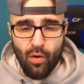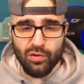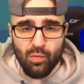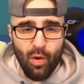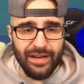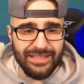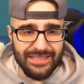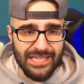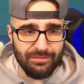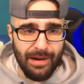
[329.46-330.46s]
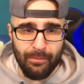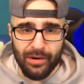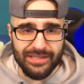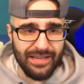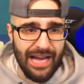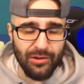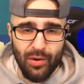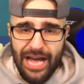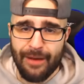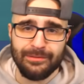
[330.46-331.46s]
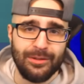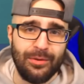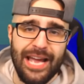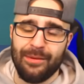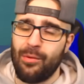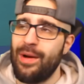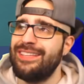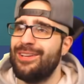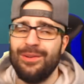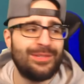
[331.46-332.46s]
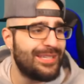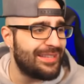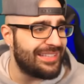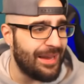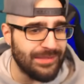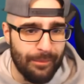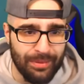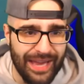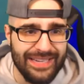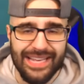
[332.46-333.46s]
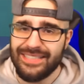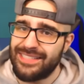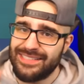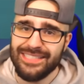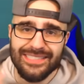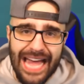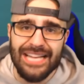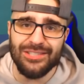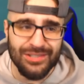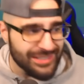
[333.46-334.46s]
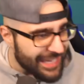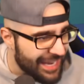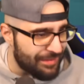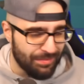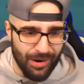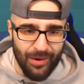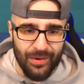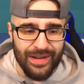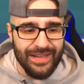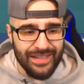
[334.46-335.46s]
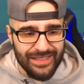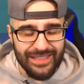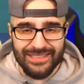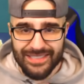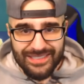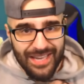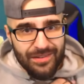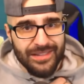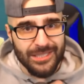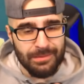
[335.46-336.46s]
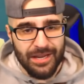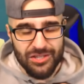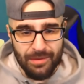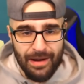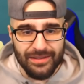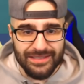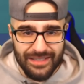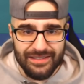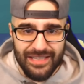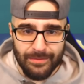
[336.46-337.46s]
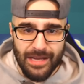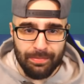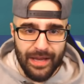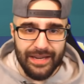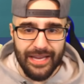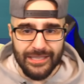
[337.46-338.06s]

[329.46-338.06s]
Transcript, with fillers: goals, one assist for my boy Ronaldo. Absolute animal. Wait till you see the teams I'm playing against, because these stats you're seeing, bro, this is serious, because you're about to see the teams I played